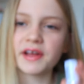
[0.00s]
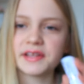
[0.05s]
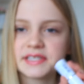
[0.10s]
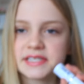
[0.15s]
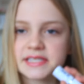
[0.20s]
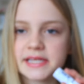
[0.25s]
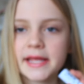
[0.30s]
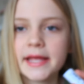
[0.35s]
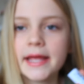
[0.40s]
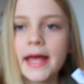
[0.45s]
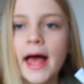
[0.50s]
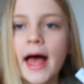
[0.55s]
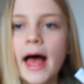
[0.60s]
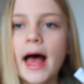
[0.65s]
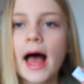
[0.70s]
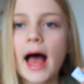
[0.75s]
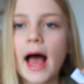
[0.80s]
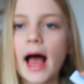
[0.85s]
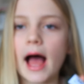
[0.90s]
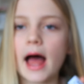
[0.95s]
Fancy.
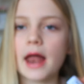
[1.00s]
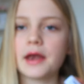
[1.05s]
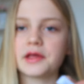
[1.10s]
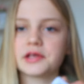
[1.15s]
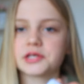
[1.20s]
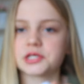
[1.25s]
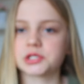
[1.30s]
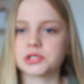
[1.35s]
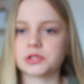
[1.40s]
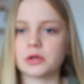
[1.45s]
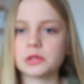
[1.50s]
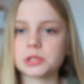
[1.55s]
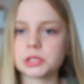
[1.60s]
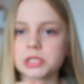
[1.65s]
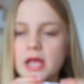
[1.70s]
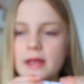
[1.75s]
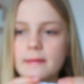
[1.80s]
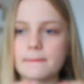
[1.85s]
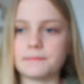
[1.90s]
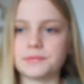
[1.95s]
And it's
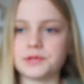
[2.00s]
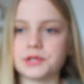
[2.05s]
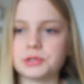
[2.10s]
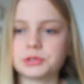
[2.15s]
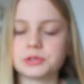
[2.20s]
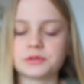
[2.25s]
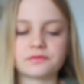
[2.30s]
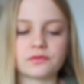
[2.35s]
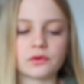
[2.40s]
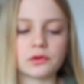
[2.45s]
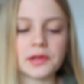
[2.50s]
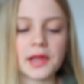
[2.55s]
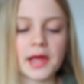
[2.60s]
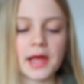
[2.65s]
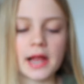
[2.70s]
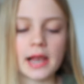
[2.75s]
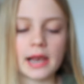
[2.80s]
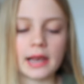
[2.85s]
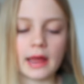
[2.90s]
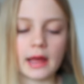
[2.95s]
such a beautiful,
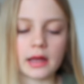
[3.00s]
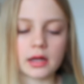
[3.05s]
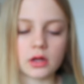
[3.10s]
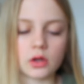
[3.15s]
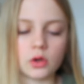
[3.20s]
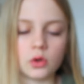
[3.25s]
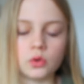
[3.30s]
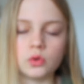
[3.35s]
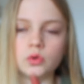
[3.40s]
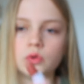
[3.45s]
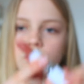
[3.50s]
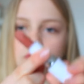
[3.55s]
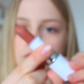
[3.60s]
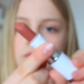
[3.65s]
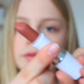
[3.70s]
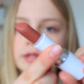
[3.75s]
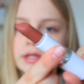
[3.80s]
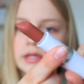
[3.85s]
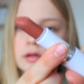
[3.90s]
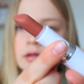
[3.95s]
like,
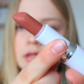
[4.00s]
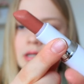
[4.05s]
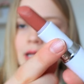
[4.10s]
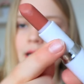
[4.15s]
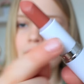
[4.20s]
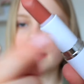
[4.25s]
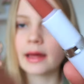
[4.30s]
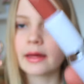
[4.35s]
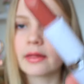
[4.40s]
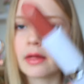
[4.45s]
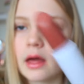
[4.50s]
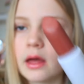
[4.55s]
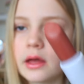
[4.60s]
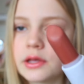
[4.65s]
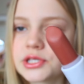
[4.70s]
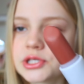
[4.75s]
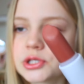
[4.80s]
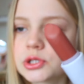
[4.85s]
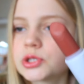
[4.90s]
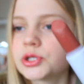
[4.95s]
nudie colour. Like,
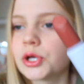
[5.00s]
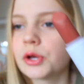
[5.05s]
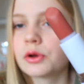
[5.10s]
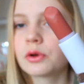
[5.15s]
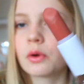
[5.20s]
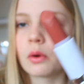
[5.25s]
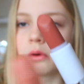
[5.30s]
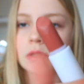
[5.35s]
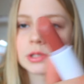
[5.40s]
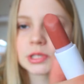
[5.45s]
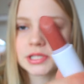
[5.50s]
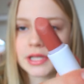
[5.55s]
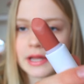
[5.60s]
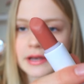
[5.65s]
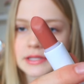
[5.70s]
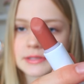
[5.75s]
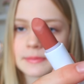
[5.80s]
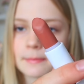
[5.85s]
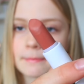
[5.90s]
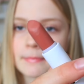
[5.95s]
it's so gorgeous,
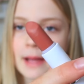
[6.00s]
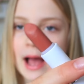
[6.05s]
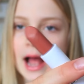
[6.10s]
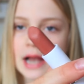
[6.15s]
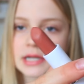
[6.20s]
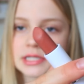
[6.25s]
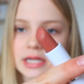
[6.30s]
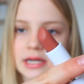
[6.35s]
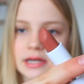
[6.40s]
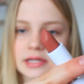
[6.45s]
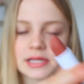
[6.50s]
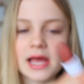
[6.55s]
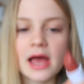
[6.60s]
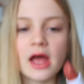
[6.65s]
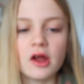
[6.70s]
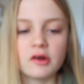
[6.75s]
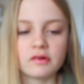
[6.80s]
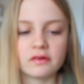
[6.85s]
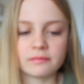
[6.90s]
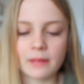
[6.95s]
and it's matte. And it
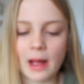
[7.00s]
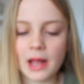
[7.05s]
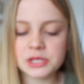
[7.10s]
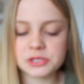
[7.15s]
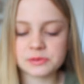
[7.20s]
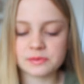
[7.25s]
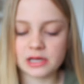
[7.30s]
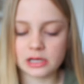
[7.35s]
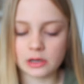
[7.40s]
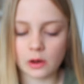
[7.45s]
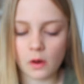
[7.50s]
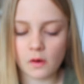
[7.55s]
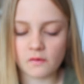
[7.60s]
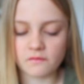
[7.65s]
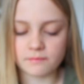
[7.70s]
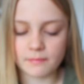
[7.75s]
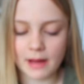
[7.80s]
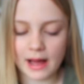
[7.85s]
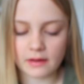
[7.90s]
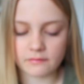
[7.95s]
reminds me a lot
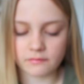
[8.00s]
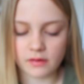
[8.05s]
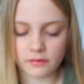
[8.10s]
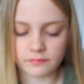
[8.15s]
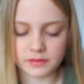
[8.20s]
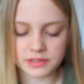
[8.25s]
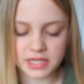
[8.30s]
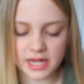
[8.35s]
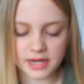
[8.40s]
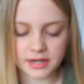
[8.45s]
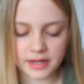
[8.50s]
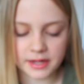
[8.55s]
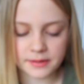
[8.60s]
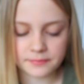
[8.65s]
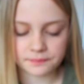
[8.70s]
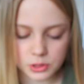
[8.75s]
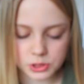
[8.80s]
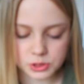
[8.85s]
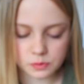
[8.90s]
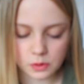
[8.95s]
of MAC Velvet
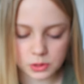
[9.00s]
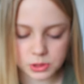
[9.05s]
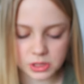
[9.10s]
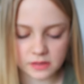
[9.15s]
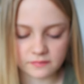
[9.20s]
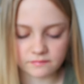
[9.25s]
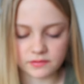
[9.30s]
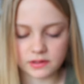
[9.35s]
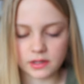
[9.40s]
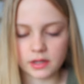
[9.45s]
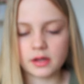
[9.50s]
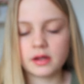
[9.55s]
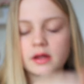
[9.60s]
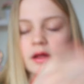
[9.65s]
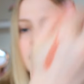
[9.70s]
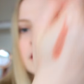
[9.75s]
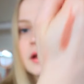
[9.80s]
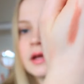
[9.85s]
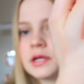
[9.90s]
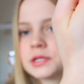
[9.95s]
Teddy. I'll swatch it for
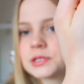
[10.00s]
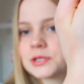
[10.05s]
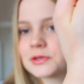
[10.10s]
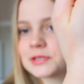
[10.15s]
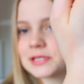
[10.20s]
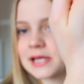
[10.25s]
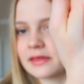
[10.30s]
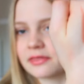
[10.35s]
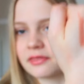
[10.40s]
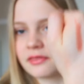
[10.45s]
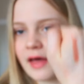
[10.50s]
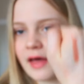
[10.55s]
you. So it's like